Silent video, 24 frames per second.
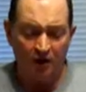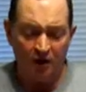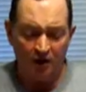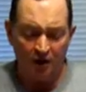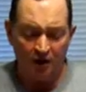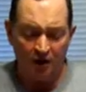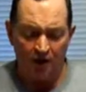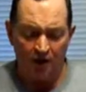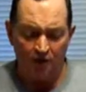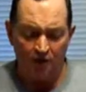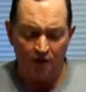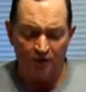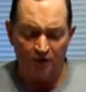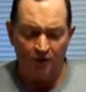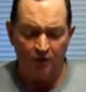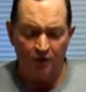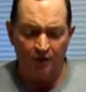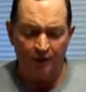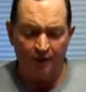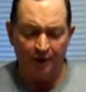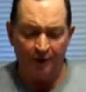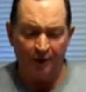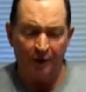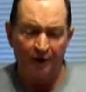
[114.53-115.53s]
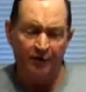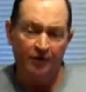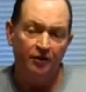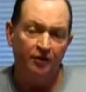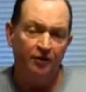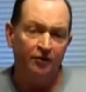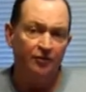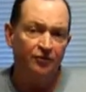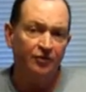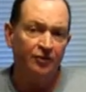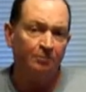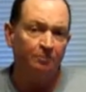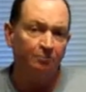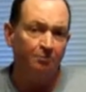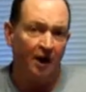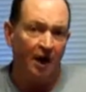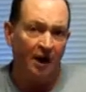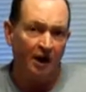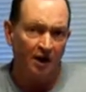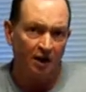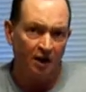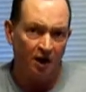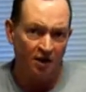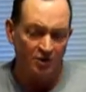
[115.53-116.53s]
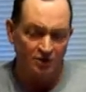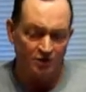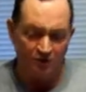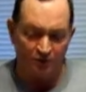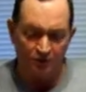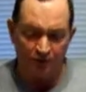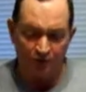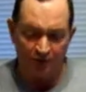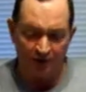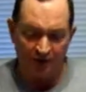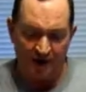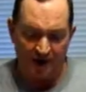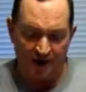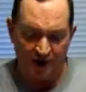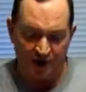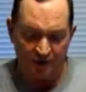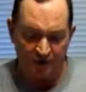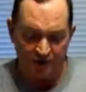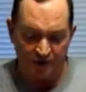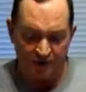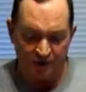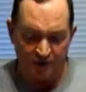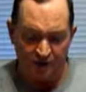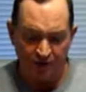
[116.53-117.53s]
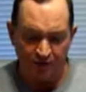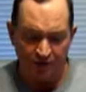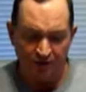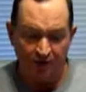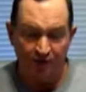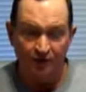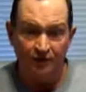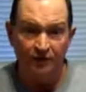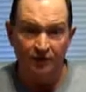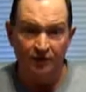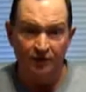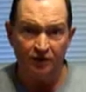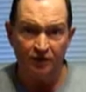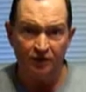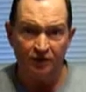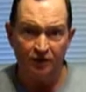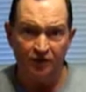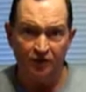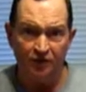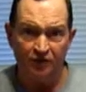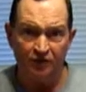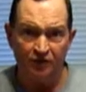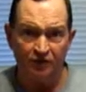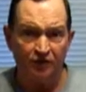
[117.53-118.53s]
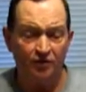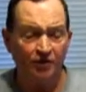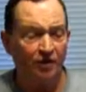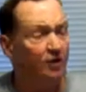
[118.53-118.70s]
And what's going on here is a biological reaction of the yeast.